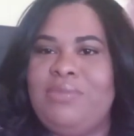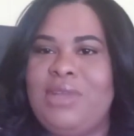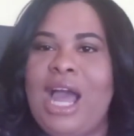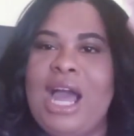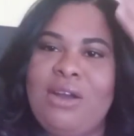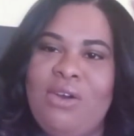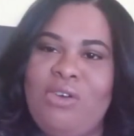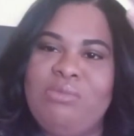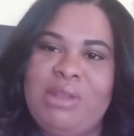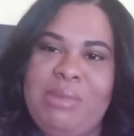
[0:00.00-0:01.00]
hot
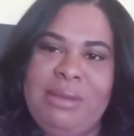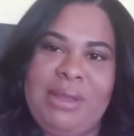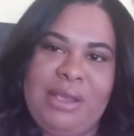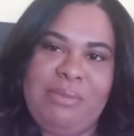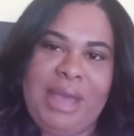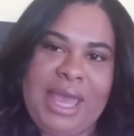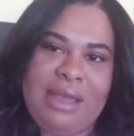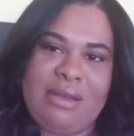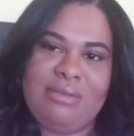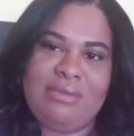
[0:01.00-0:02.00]
comb the baby hair
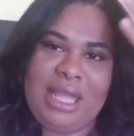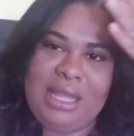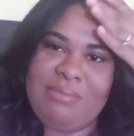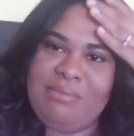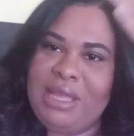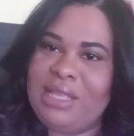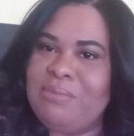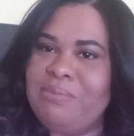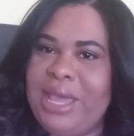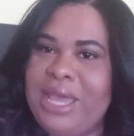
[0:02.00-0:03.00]
back, like make
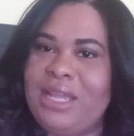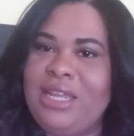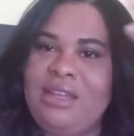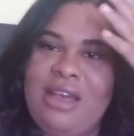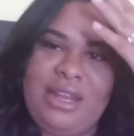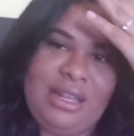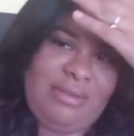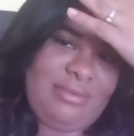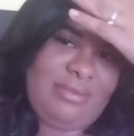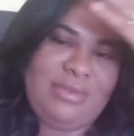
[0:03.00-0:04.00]
them back, and then
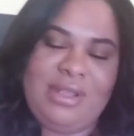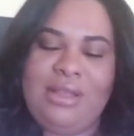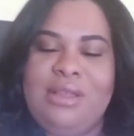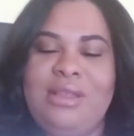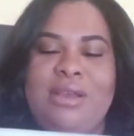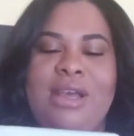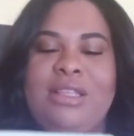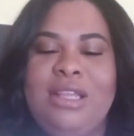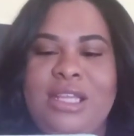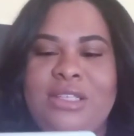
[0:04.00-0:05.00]

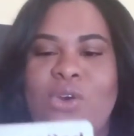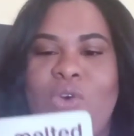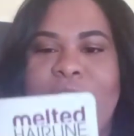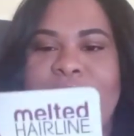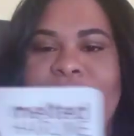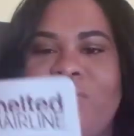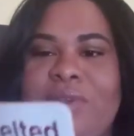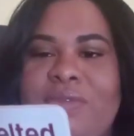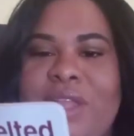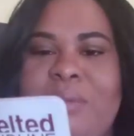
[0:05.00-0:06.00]
cut the lace off,
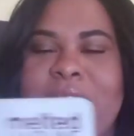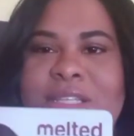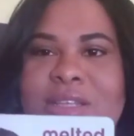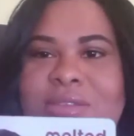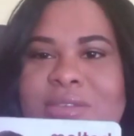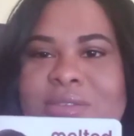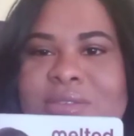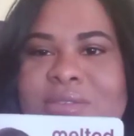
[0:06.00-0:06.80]
if that makes sense.